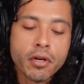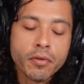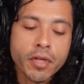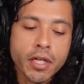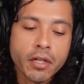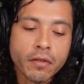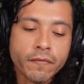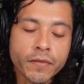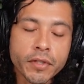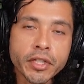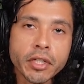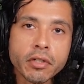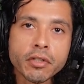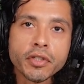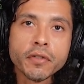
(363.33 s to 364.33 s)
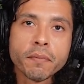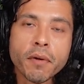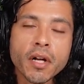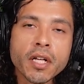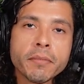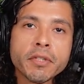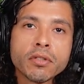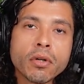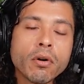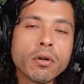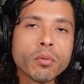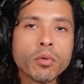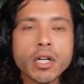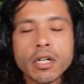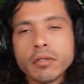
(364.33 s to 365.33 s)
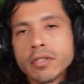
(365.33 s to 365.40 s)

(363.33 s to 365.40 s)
I know that for years you've probably been told,